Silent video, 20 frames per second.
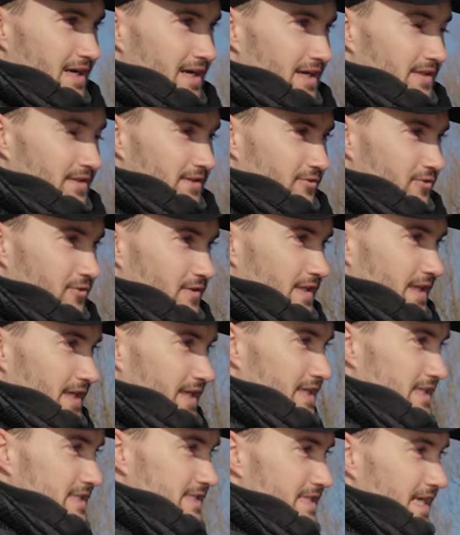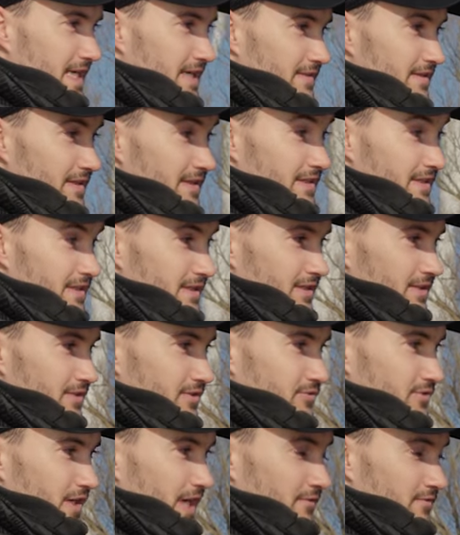And the good thing is then
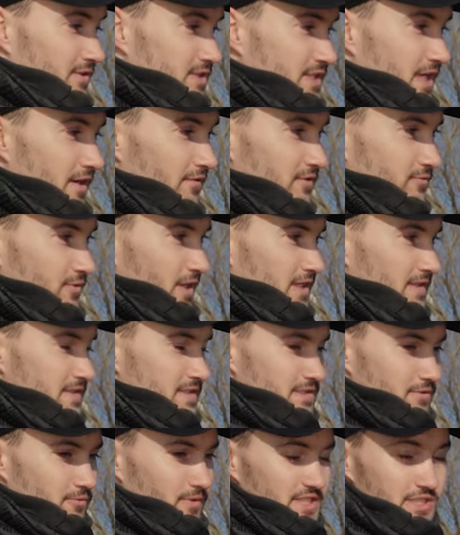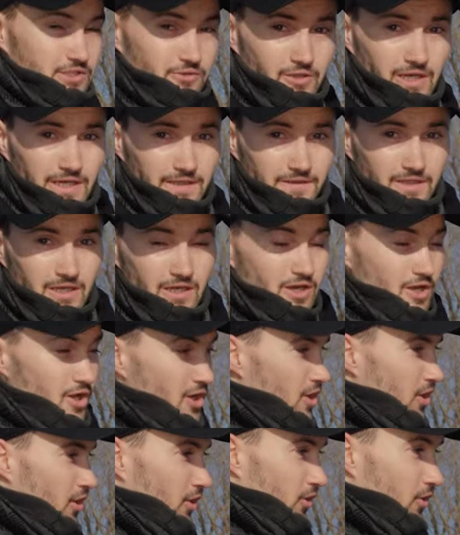to have a soft rod, which you can
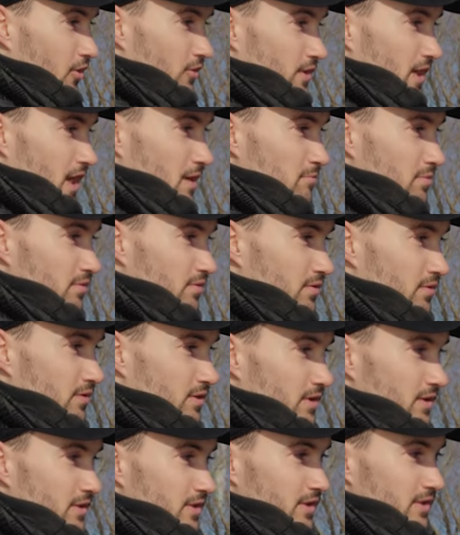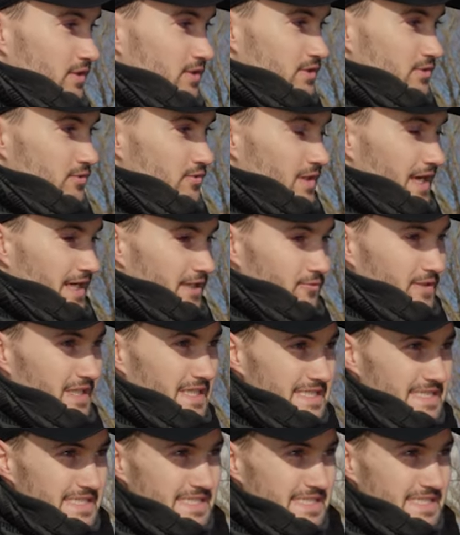load up to and really